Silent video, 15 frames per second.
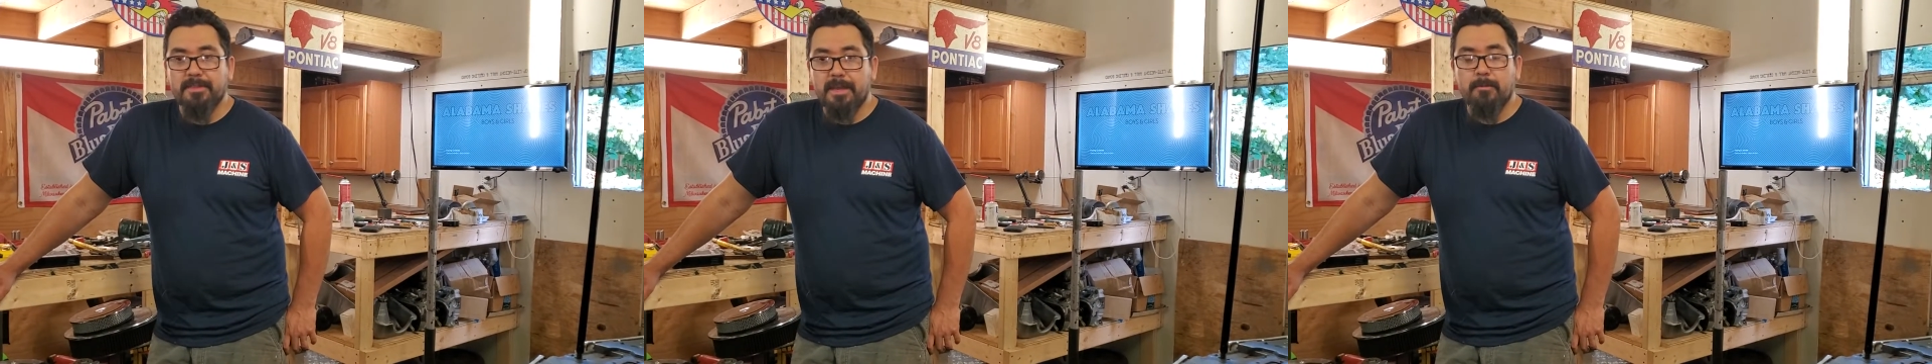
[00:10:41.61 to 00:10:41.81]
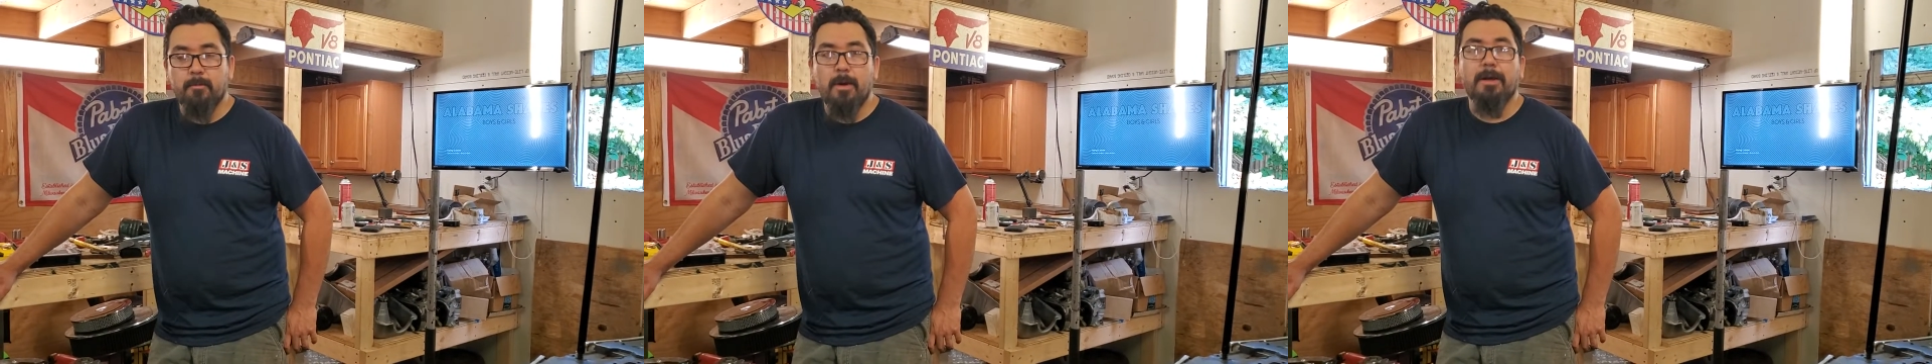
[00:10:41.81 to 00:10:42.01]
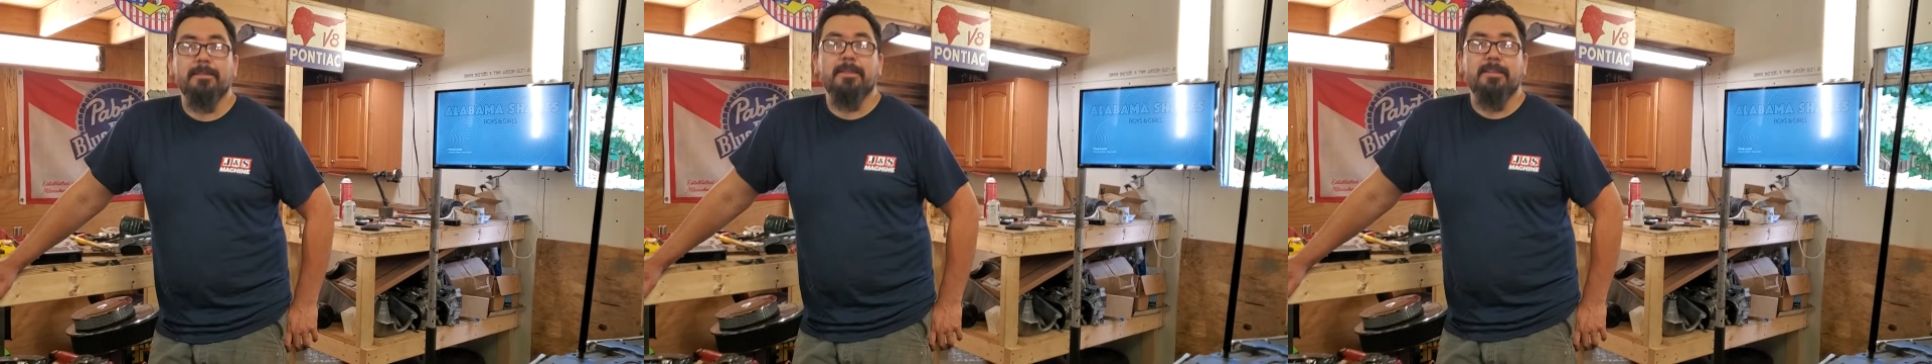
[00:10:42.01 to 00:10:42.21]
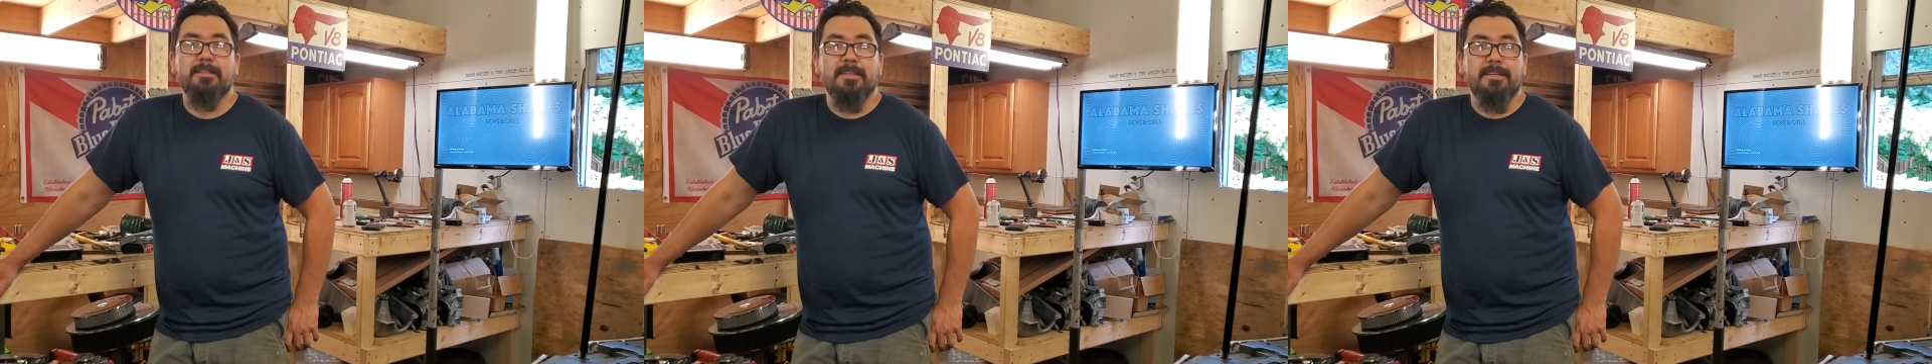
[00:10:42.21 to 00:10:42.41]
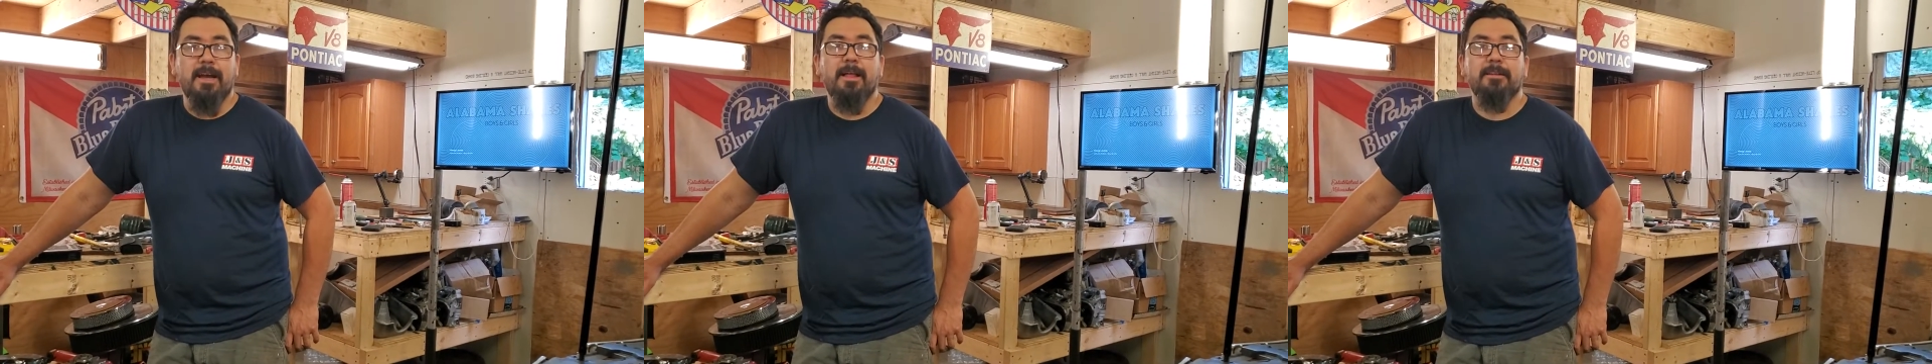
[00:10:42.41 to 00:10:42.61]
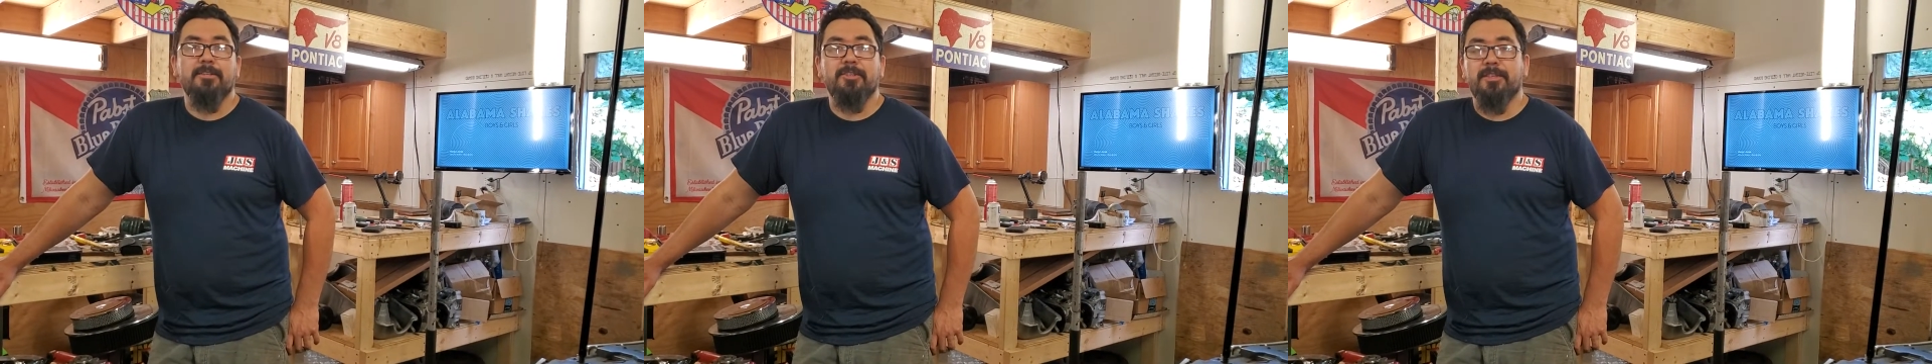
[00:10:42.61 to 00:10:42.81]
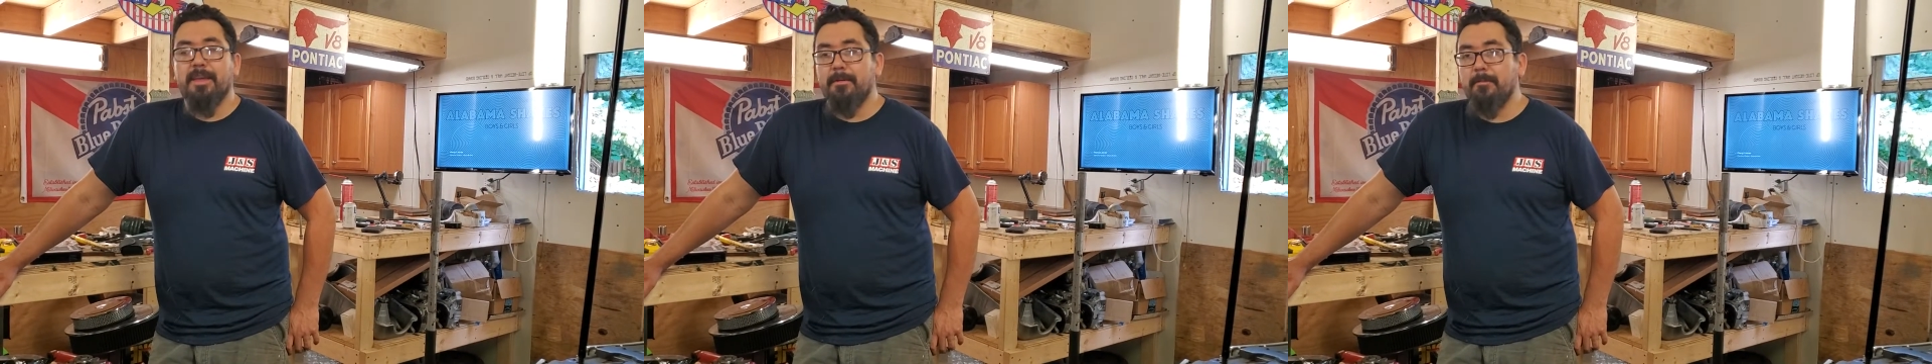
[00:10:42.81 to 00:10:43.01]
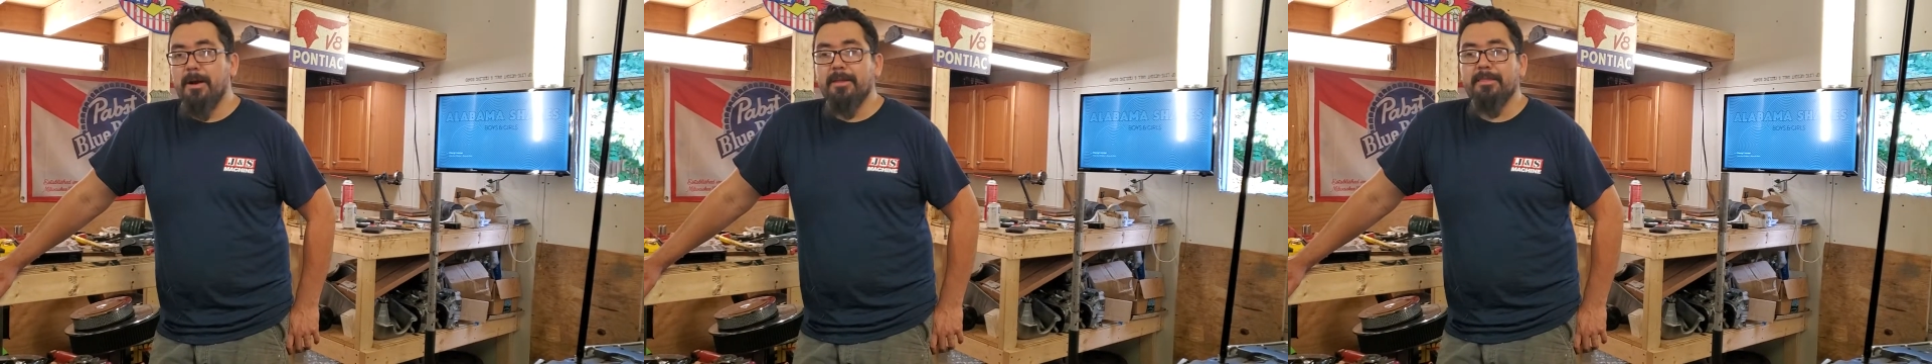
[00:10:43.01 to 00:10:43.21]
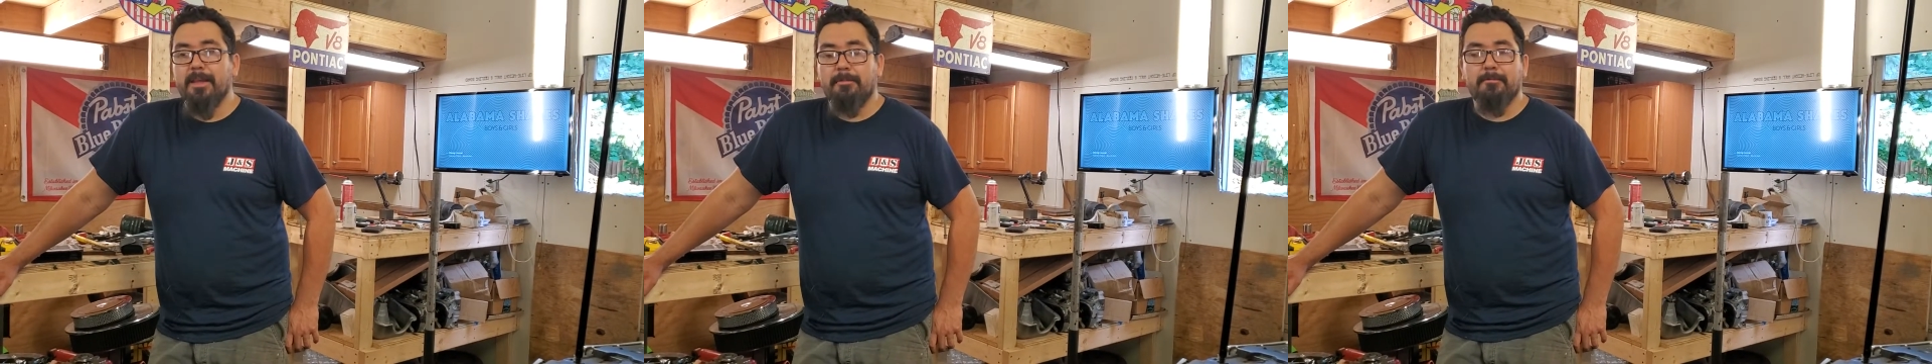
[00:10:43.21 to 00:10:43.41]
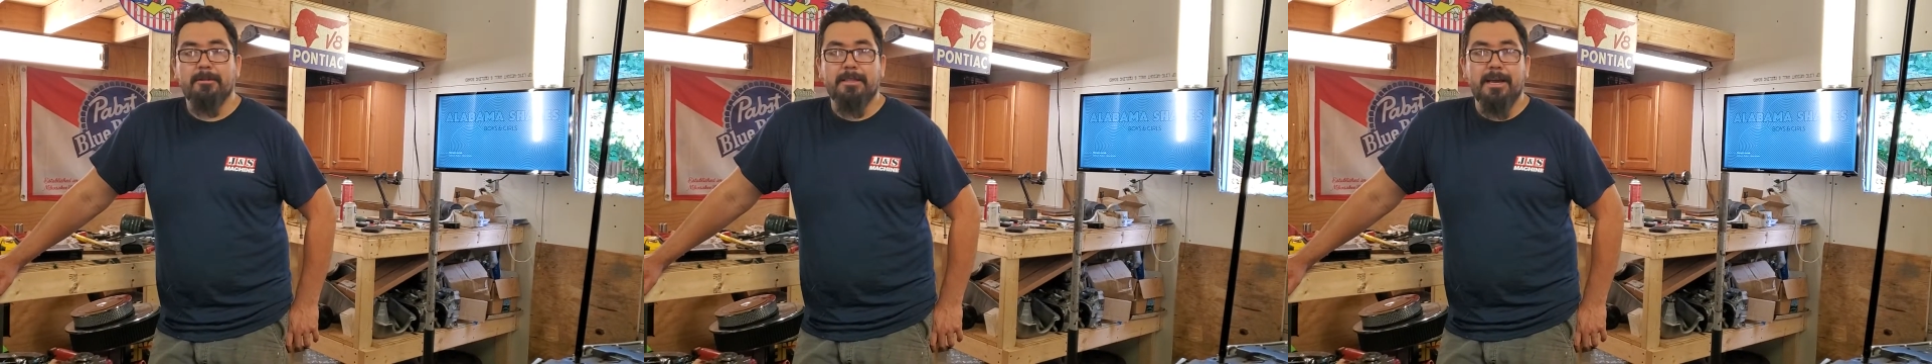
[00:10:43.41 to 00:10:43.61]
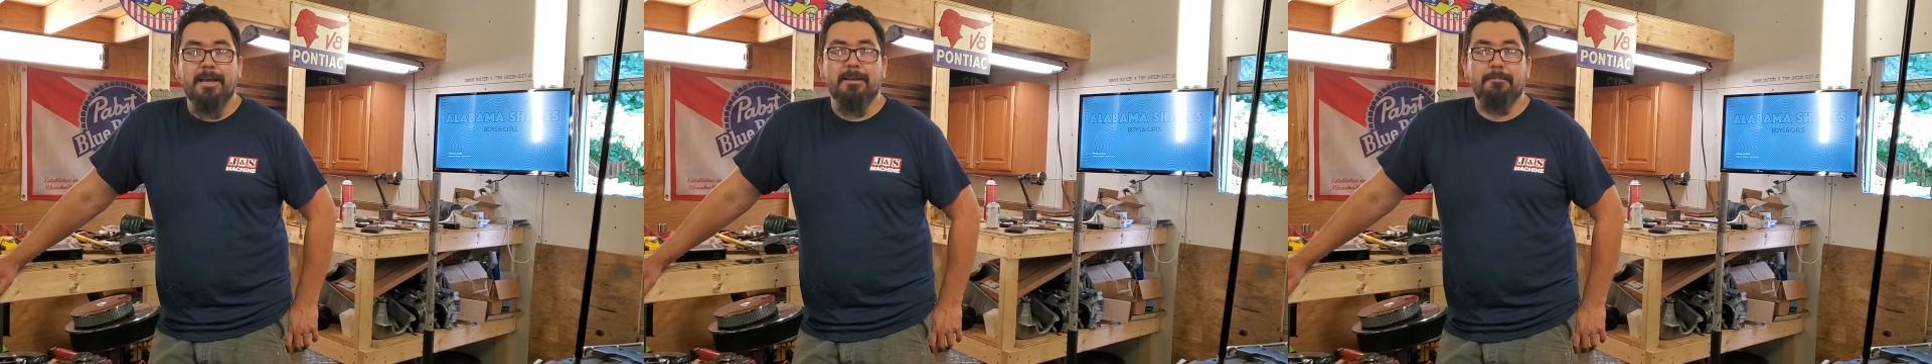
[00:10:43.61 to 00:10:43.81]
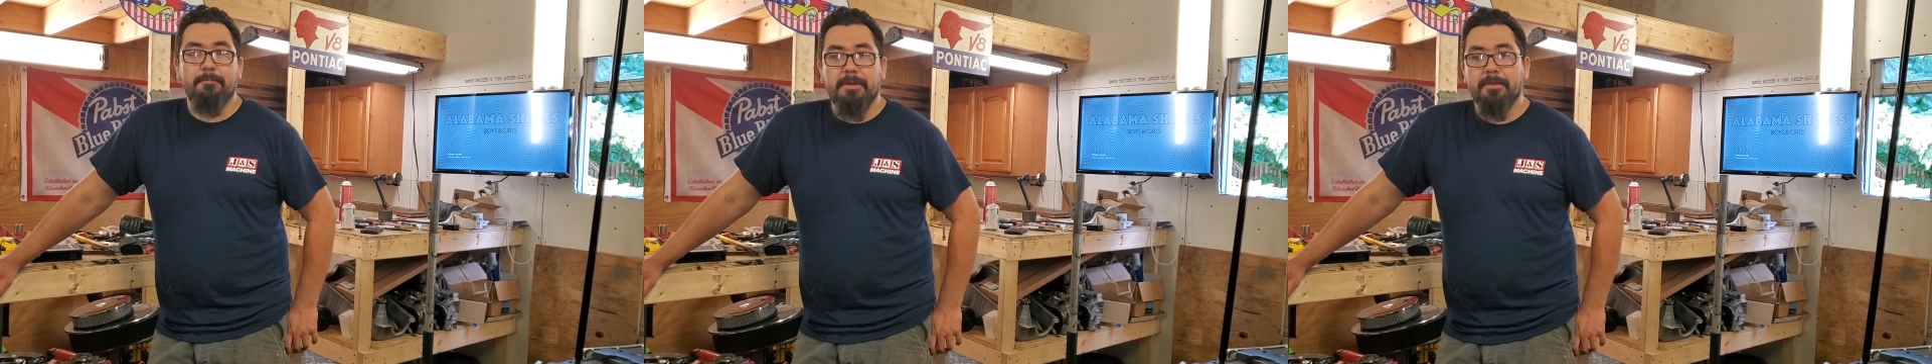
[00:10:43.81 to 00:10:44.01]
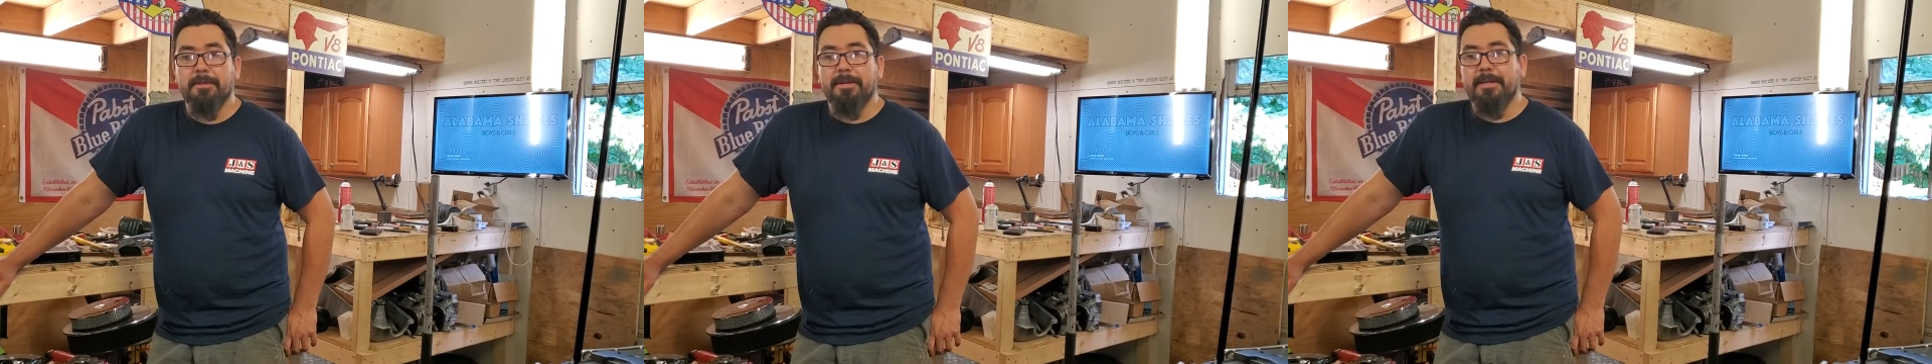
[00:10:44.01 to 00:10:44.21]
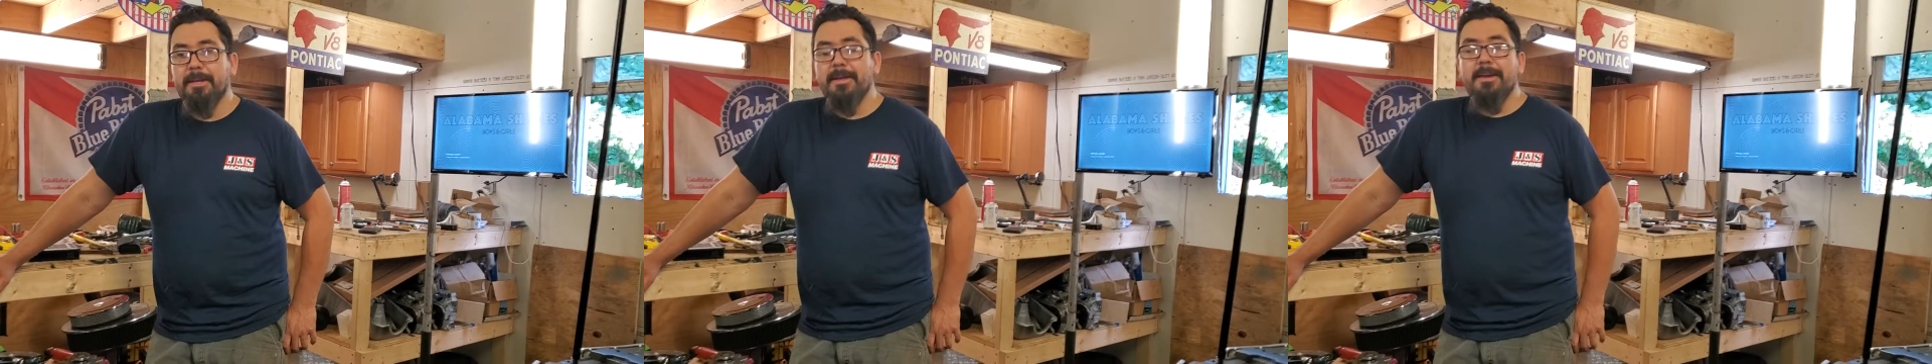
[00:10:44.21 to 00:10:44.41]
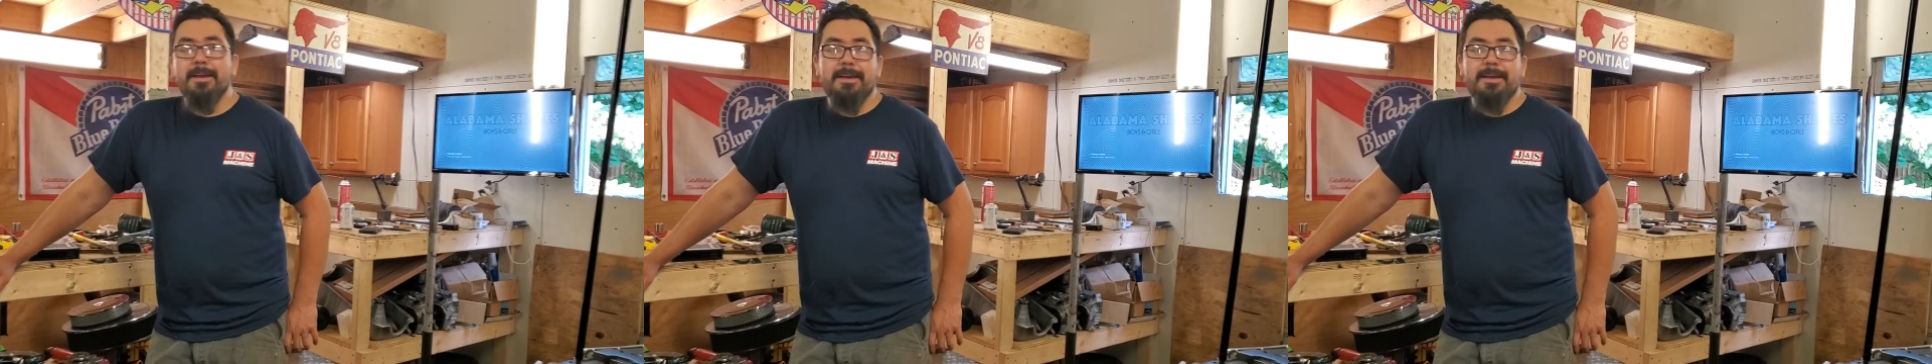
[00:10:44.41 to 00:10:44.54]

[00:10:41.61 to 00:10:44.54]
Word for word: They want that technology. They want that reliability.